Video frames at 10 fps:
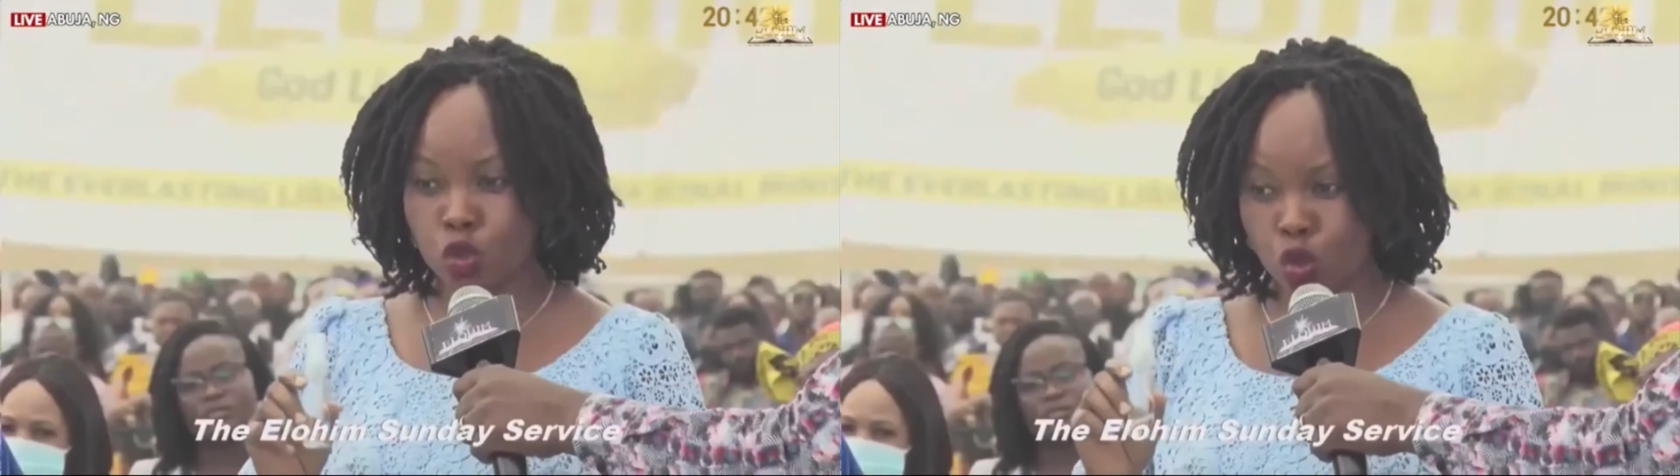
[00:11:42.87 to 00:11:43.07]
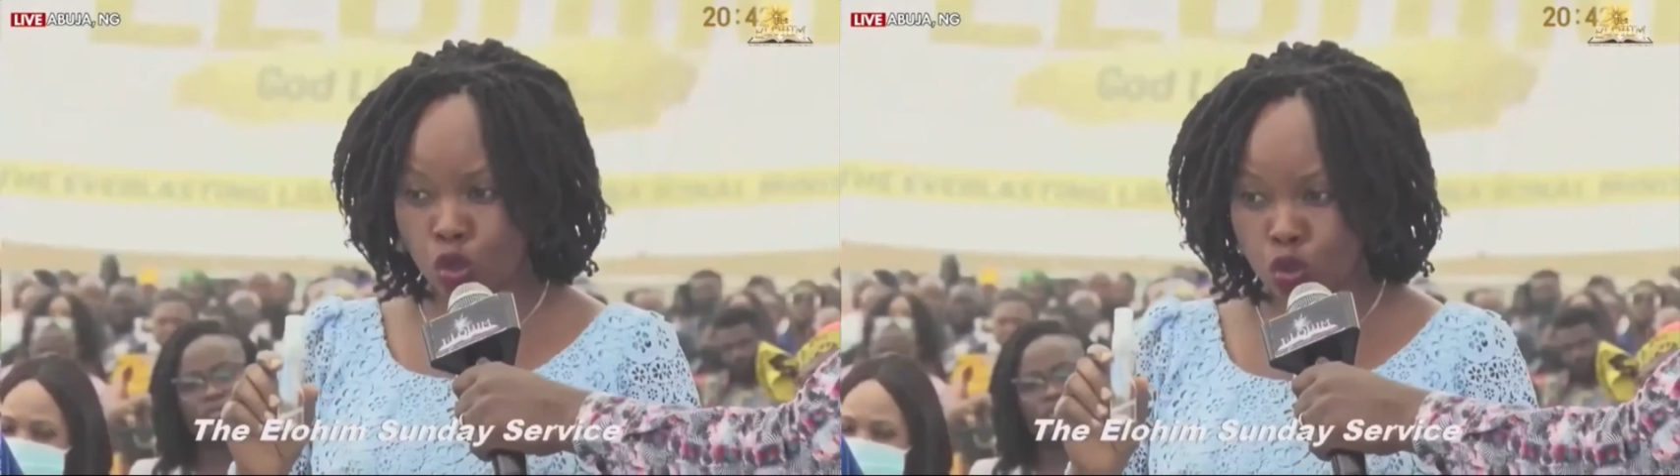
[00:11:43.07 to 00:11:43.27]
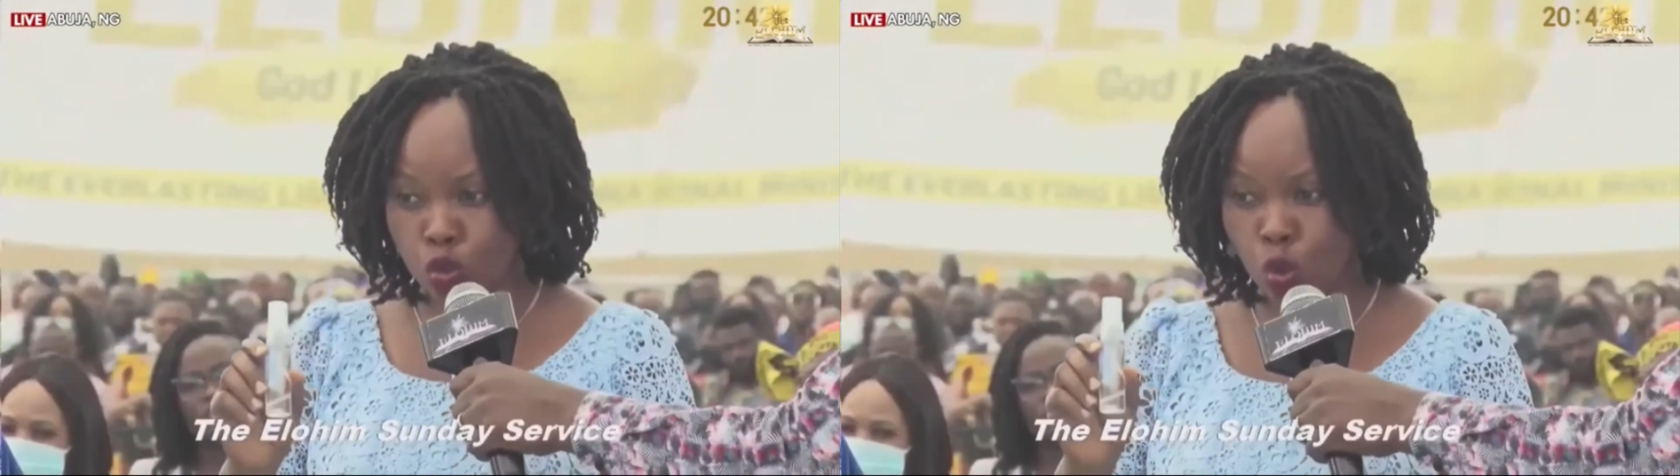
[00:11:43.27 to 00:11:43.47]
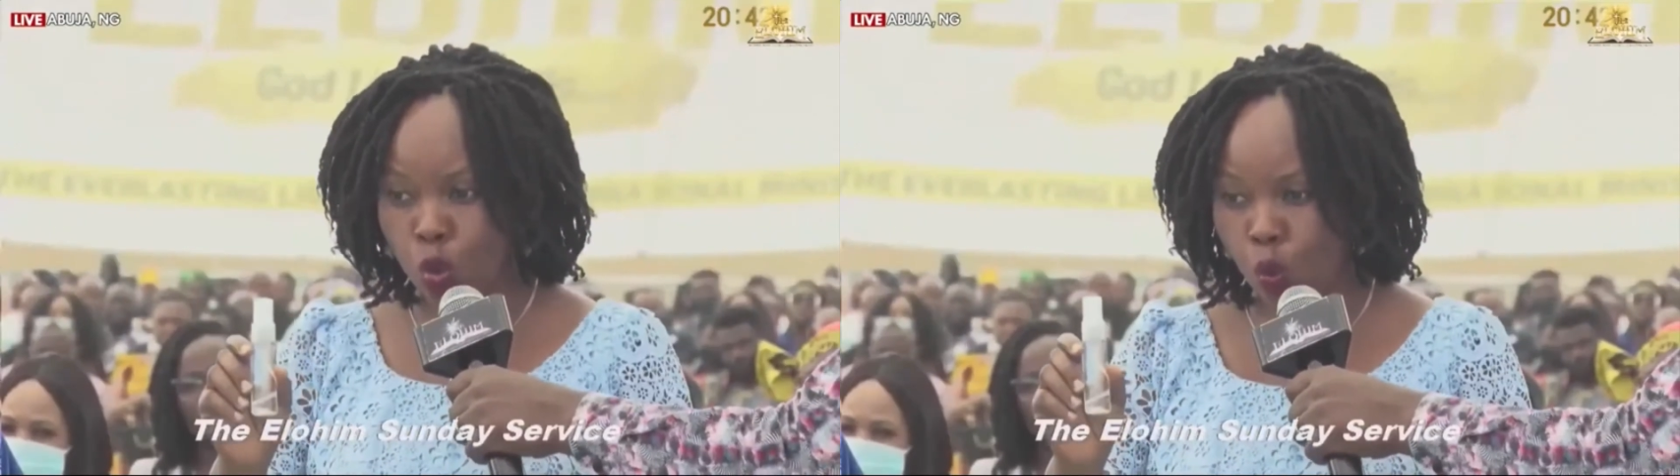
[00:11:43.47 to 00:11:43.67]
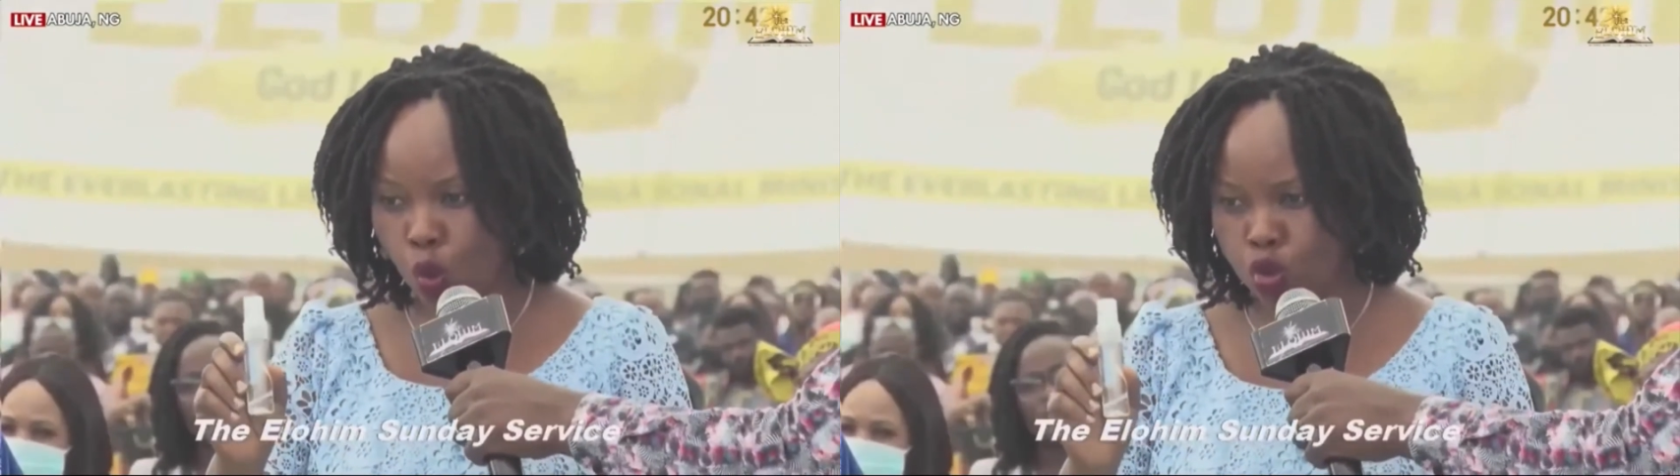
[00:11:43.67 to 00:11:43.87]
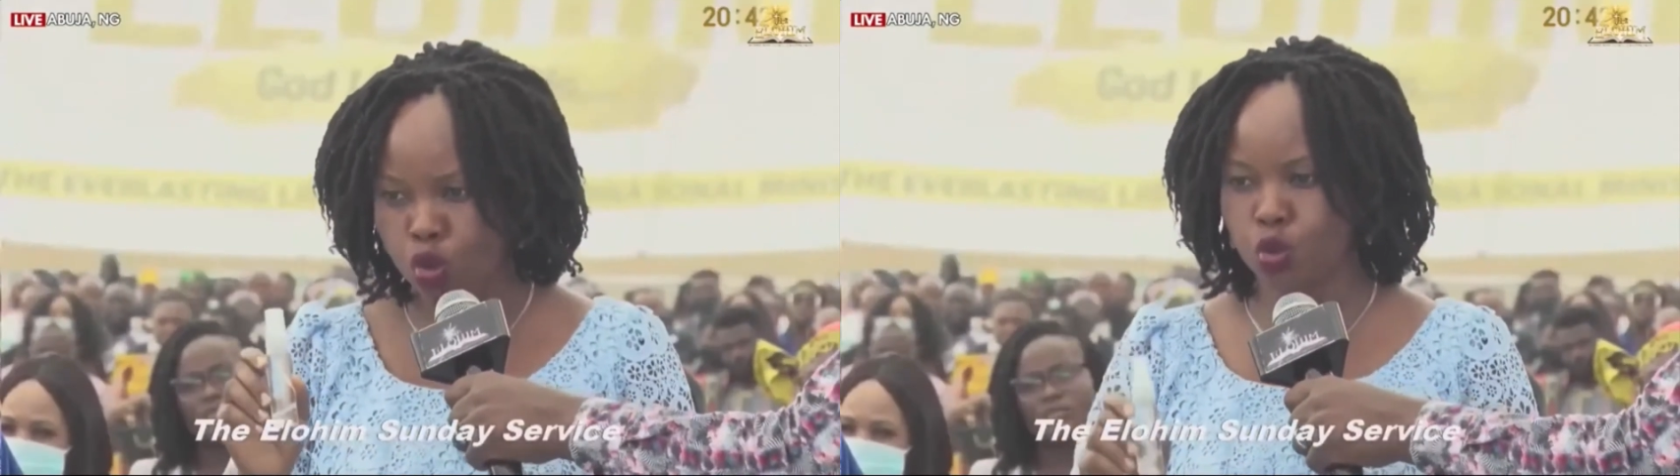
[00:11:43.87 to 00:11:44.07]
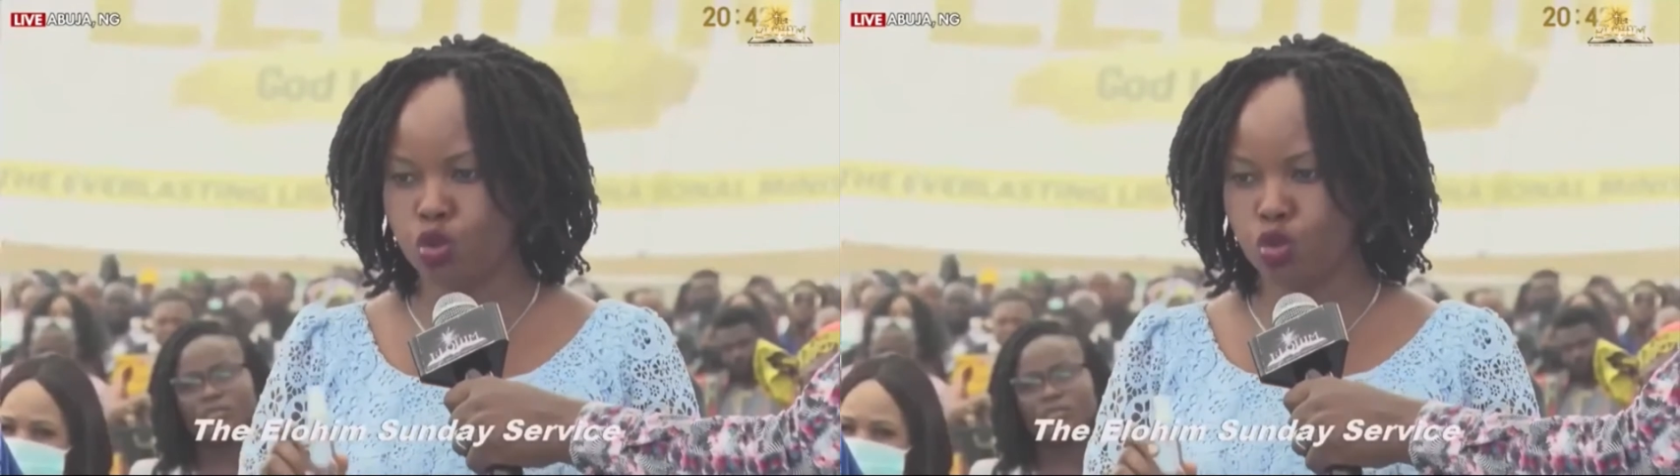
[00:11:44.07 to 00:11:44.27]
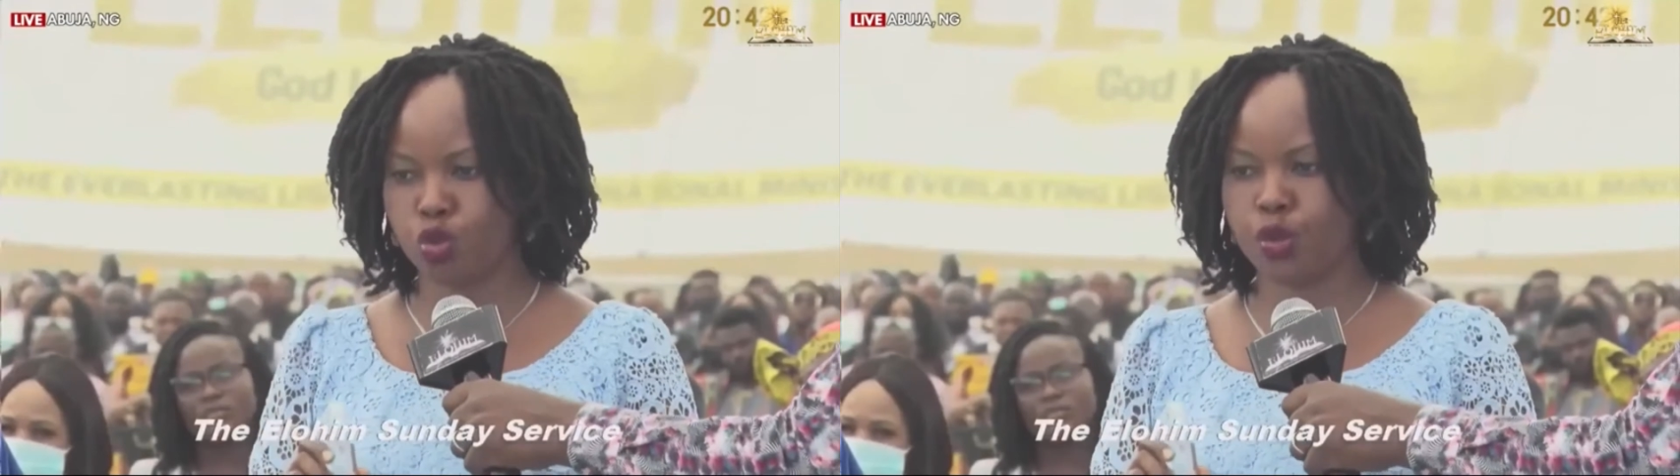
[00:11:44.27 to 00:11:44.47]
know what you threw
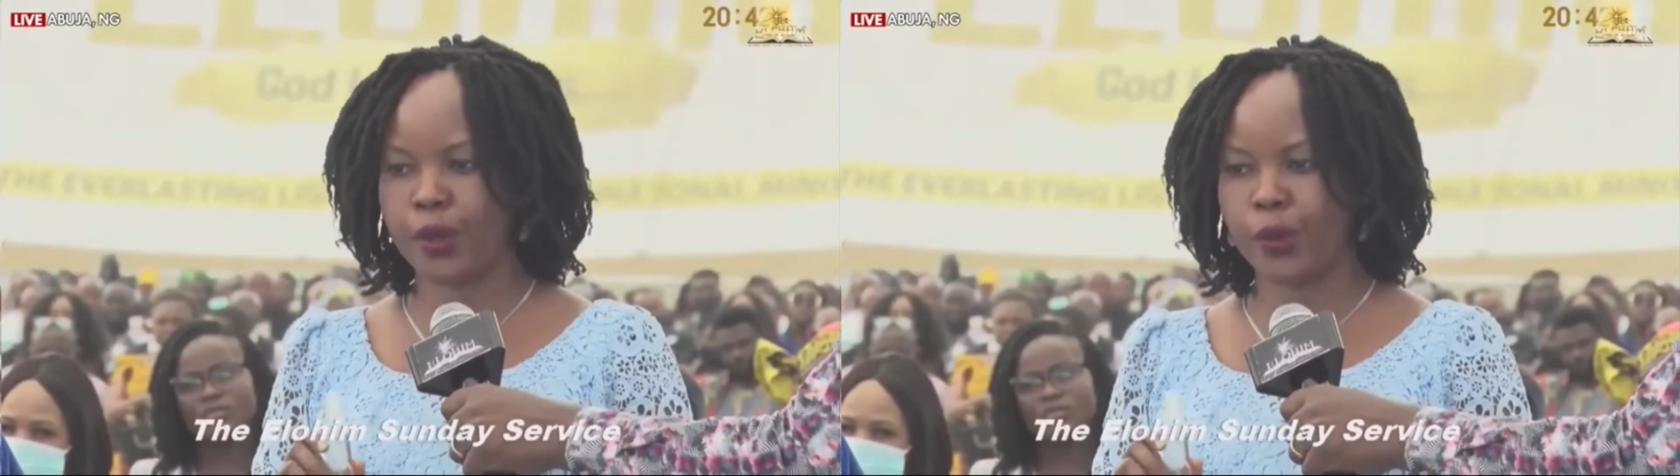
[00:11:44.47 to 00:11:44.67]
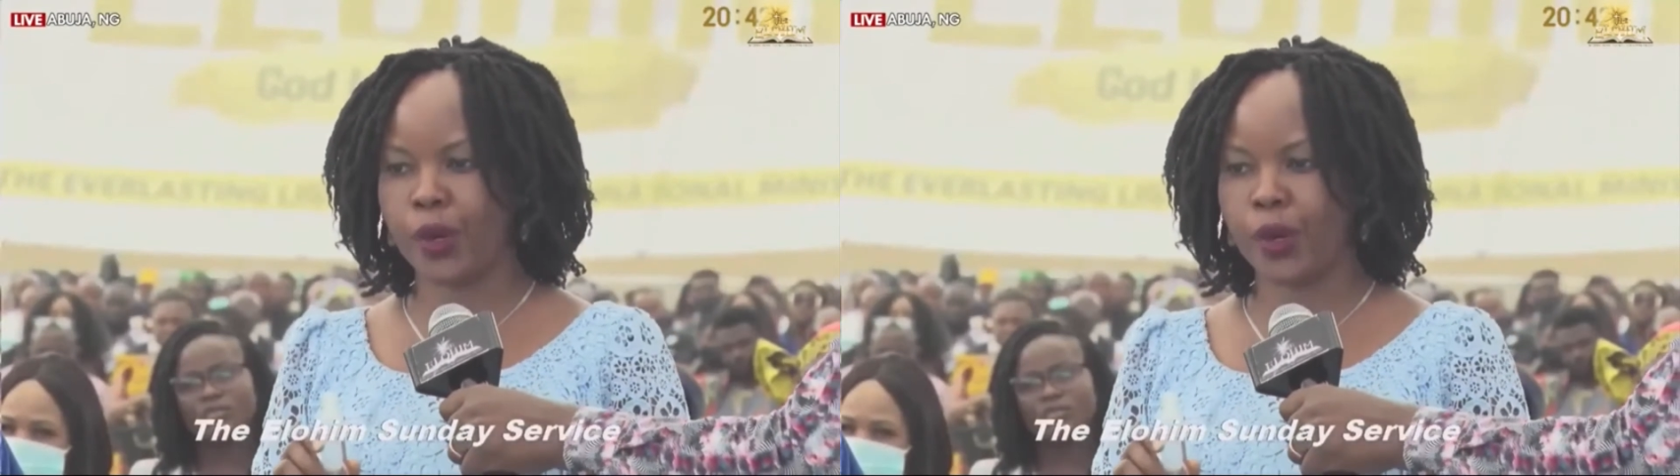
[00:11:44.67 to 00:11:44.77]
away.